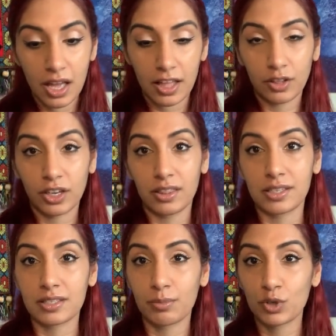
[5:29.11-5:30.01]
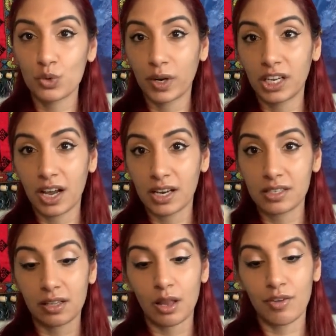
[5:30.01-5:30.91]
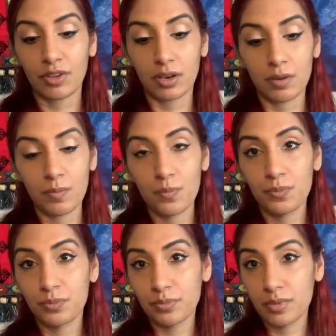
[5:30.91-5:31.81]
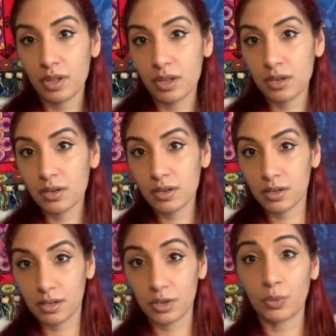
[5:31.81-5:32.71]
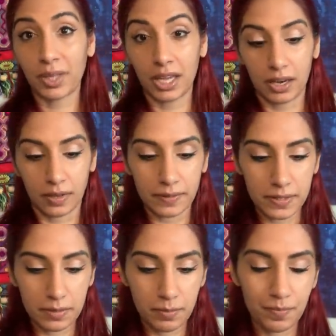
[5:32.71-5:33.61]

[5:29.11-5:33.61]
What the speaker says: And look at this. Number 29 is 11. New beginnings.